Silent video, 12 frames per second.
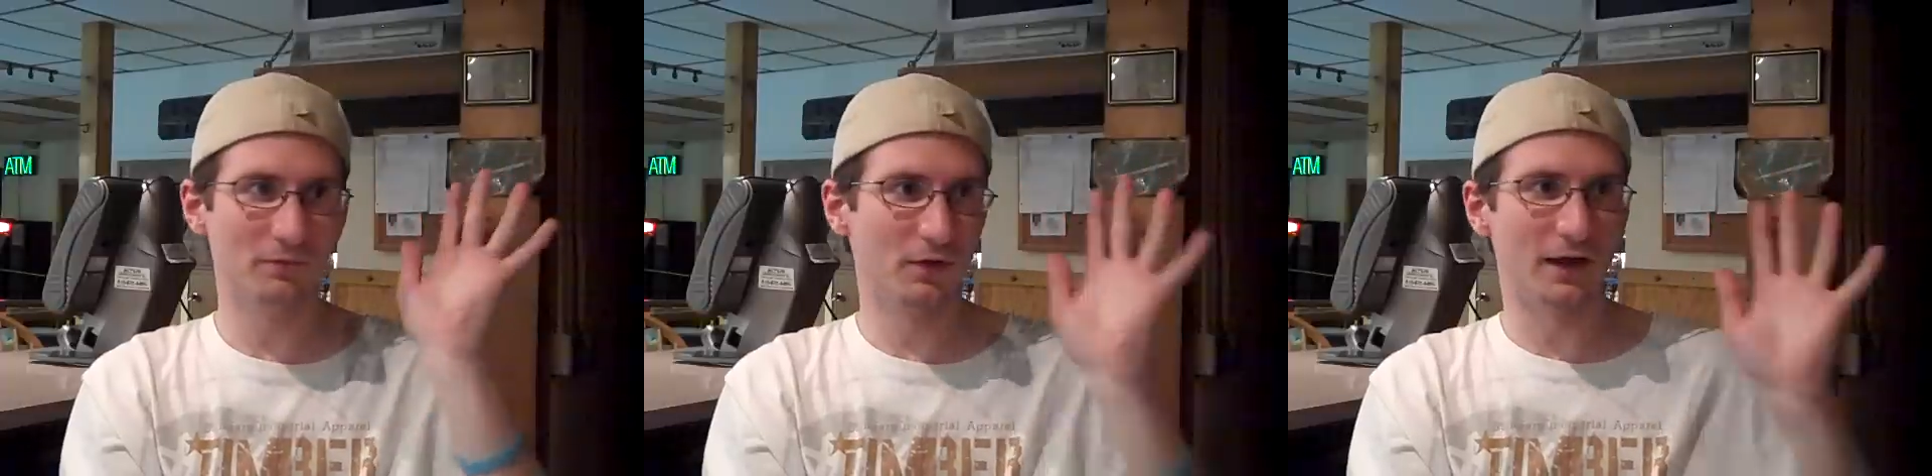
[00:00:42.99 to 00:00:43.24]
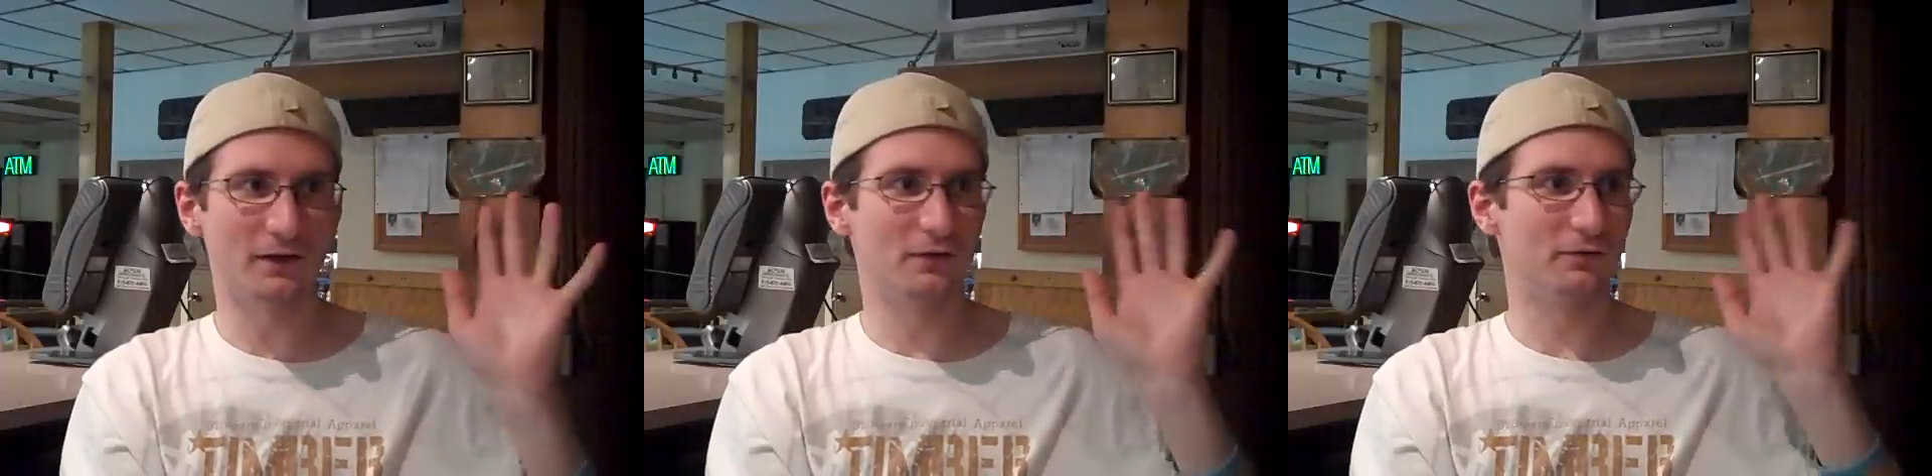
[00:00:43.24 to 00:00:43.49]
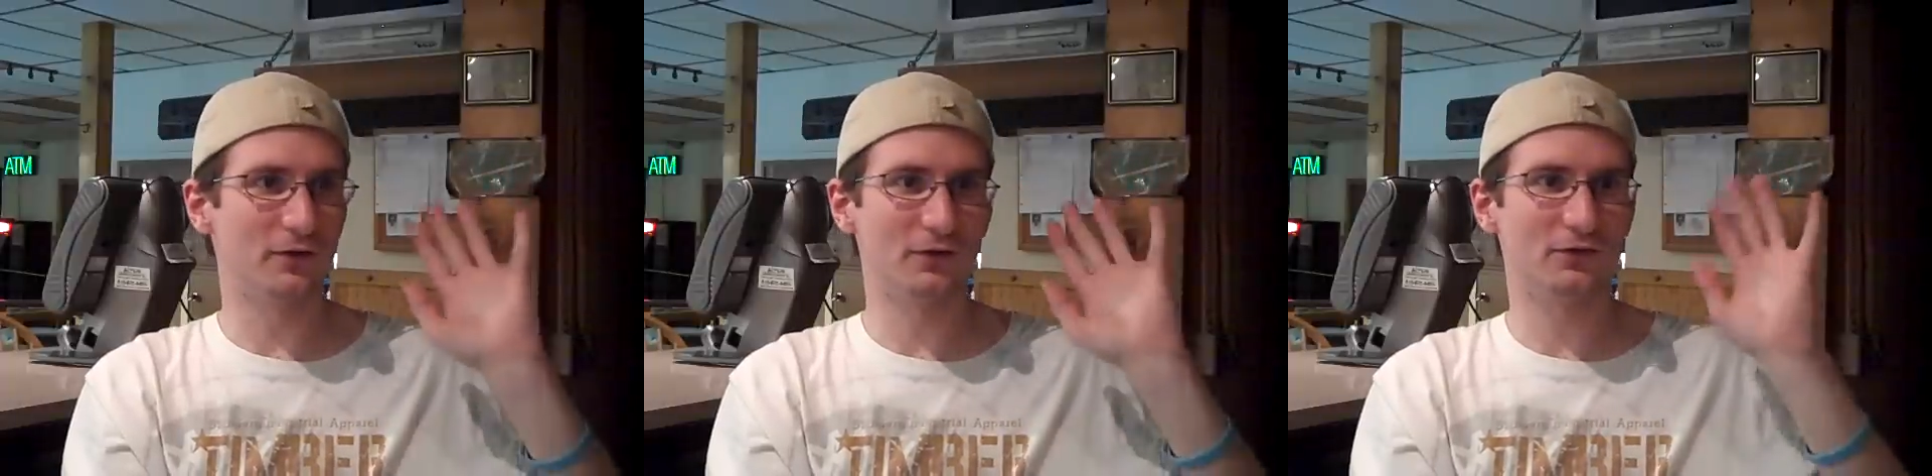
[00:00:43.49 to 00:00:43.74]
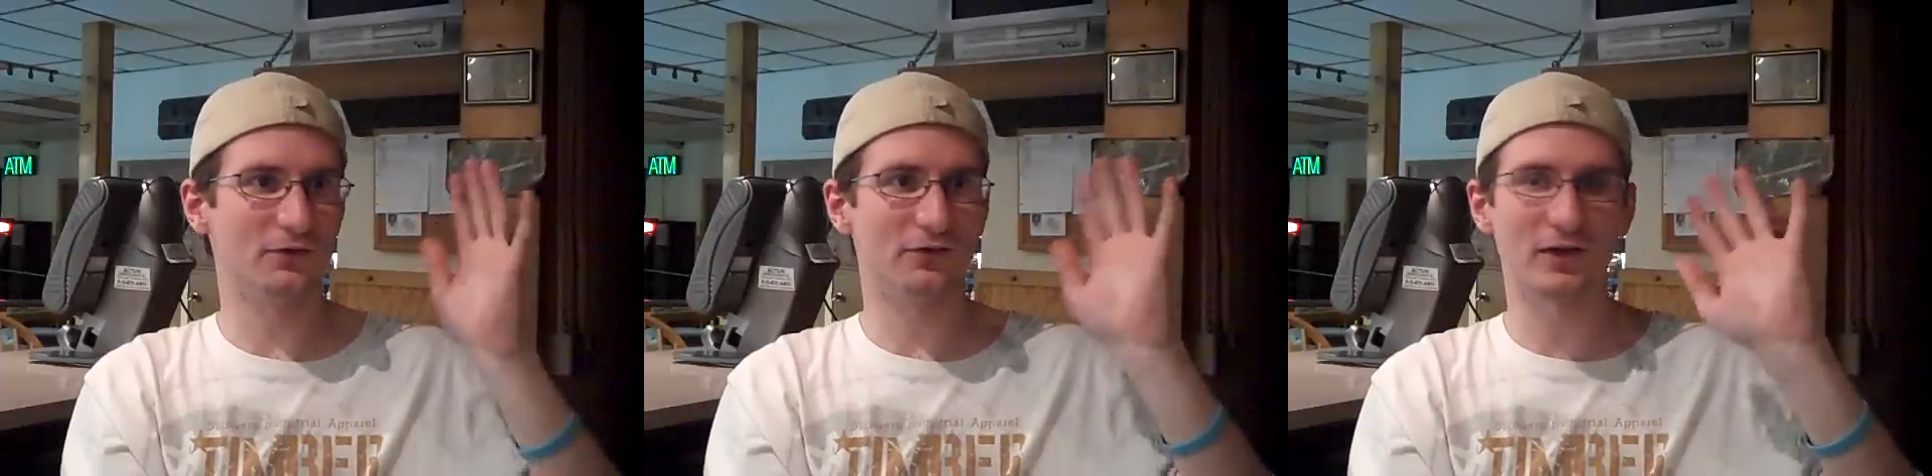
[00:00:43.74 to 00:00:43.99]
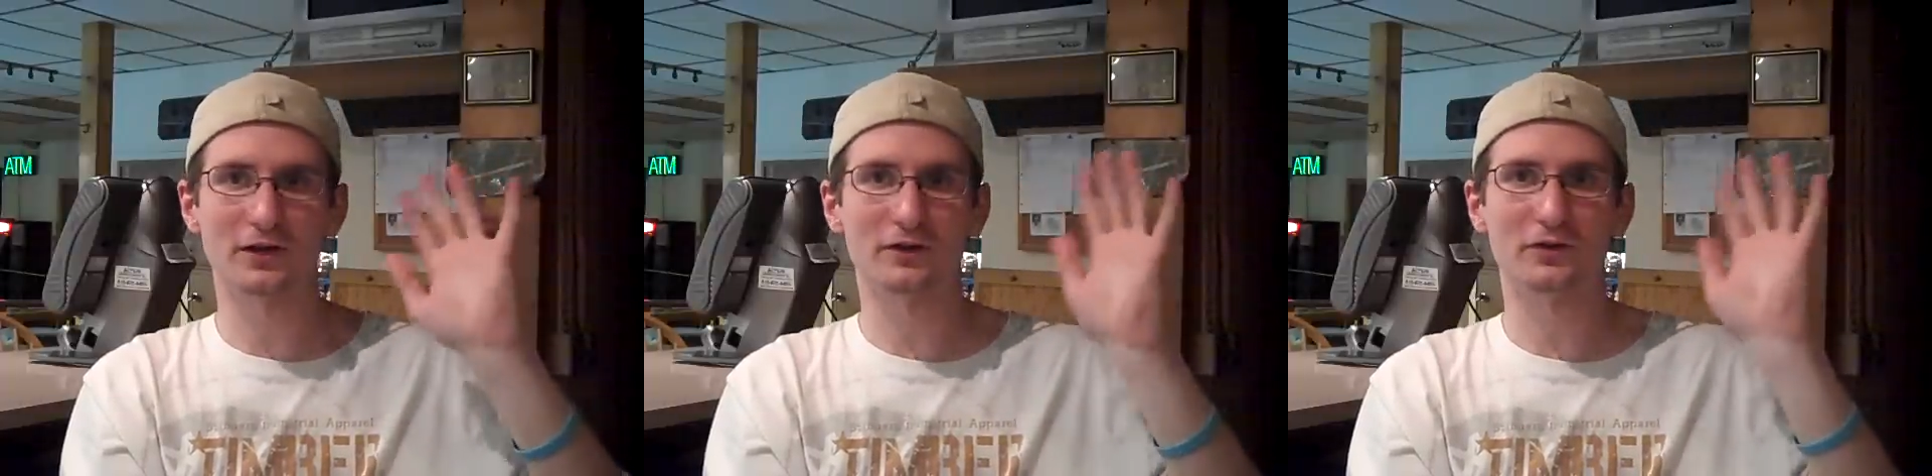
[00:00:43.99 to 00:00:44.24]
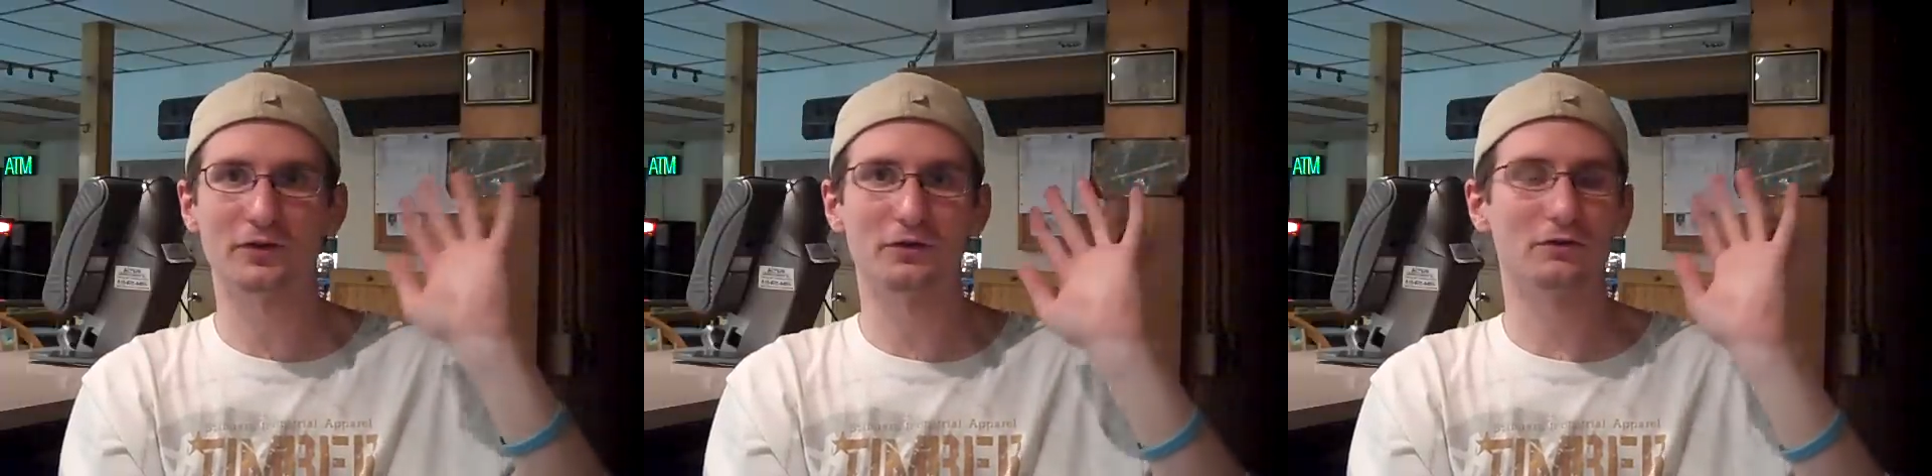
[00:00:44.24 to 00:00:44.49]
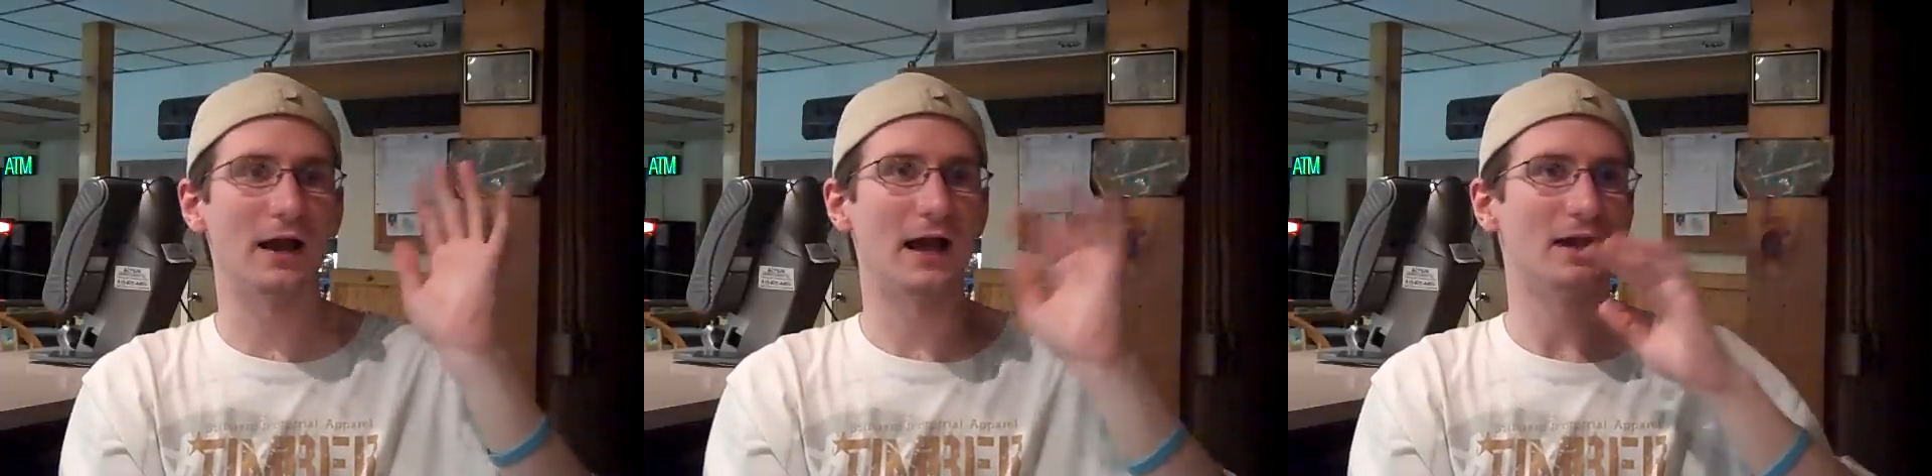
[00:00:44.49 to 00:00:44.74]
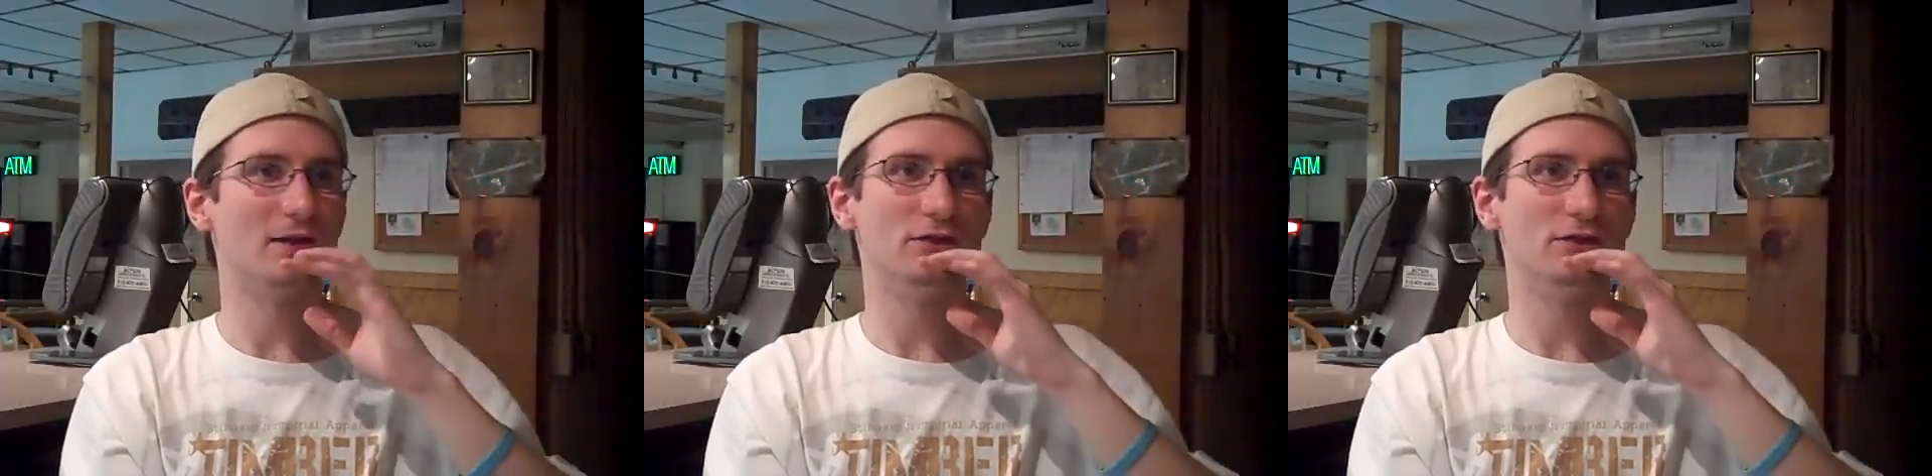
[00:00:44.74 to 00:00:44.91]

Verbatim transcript: like the first or second or third rack,